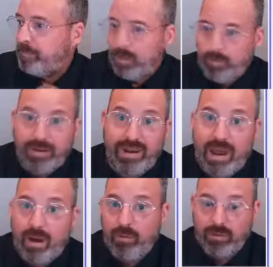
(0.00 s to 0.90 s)
But
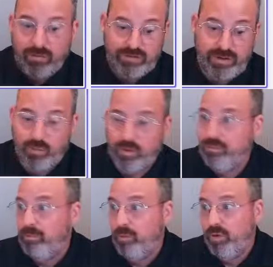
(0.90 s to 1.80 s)
now you'll see
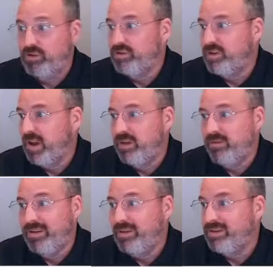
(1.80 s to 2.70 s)
we're just kind of
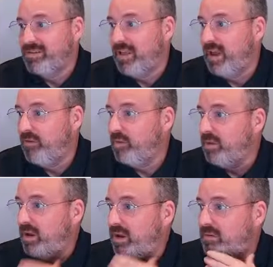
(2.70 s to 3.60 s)
into the slide
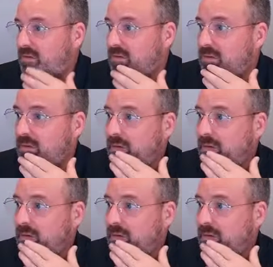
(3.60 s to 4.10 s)
replace.